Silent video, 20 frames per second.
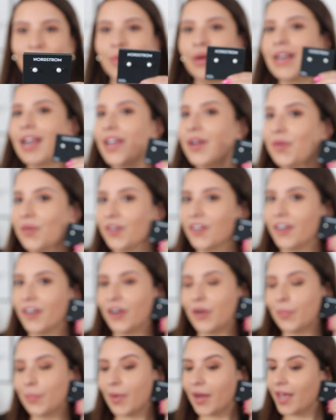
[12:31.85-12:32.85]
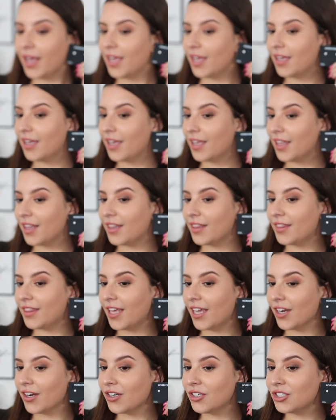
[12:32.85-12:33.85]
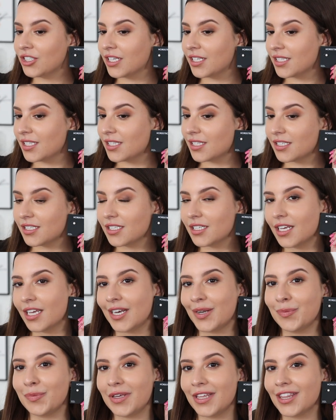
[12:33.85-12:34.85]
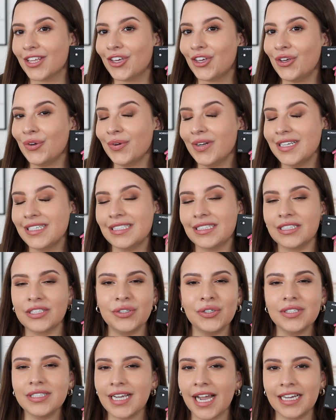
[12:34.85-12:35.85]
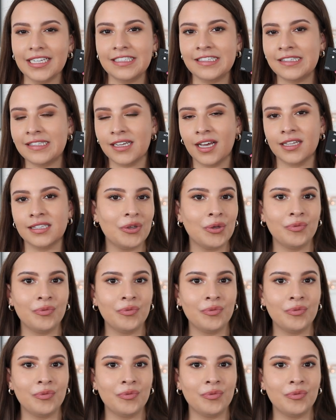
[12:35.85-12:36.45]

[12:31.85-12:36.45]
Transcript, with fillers: when I ordered, but they're just gonna be the cutest little tiny studs.